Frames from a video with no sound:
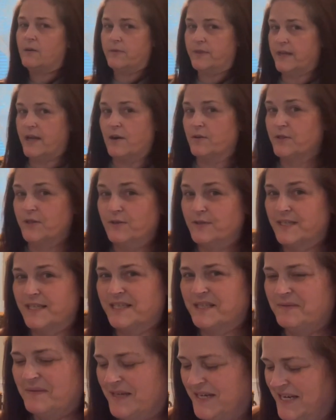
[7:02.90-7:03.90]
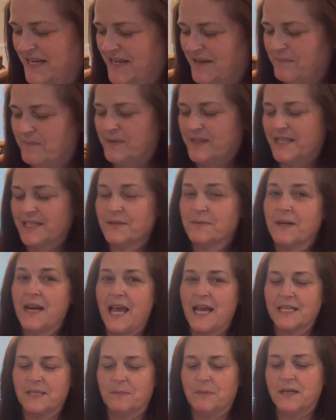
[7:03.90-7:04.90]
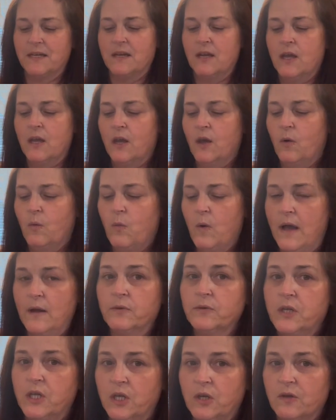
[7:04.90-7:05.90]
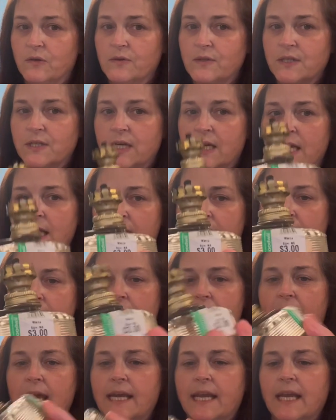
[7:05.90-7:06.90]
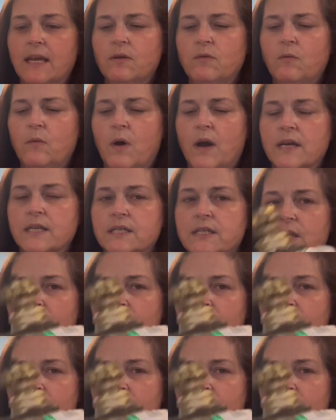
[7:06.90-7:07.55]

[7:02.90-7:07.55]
think I'll use this one, but this one has been well used. And it was